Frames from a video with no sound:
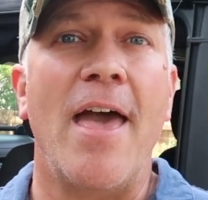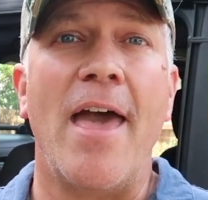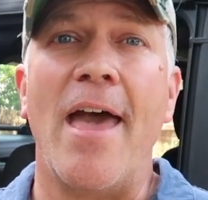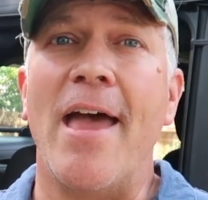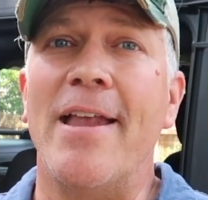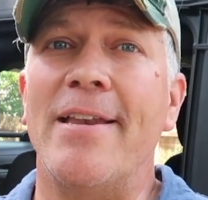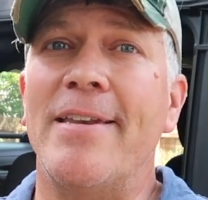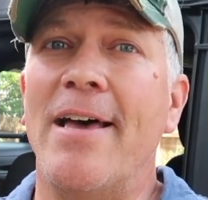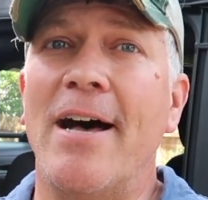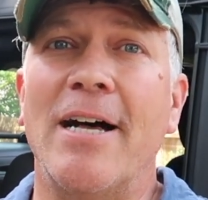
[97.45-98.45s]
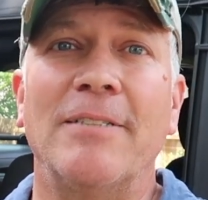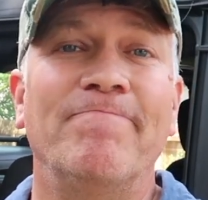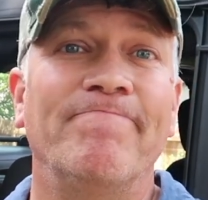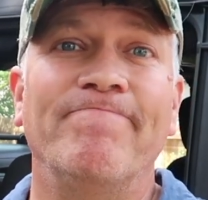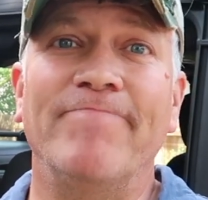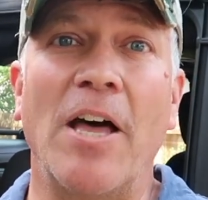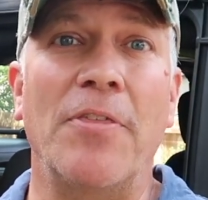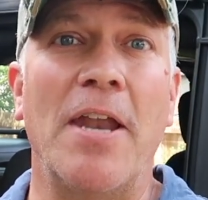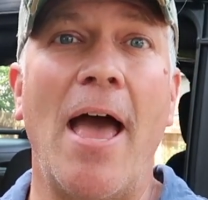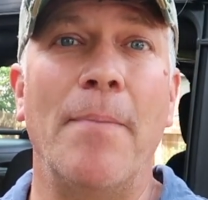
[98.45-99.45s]
and
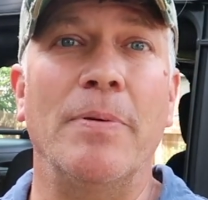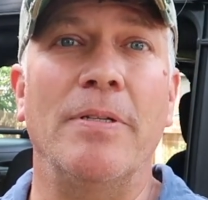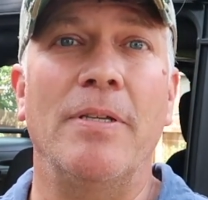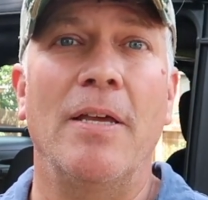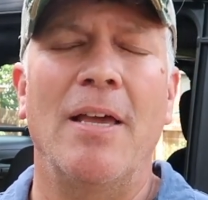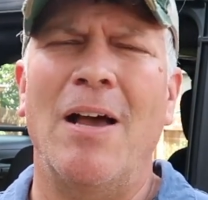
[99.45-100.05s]
nothing happened.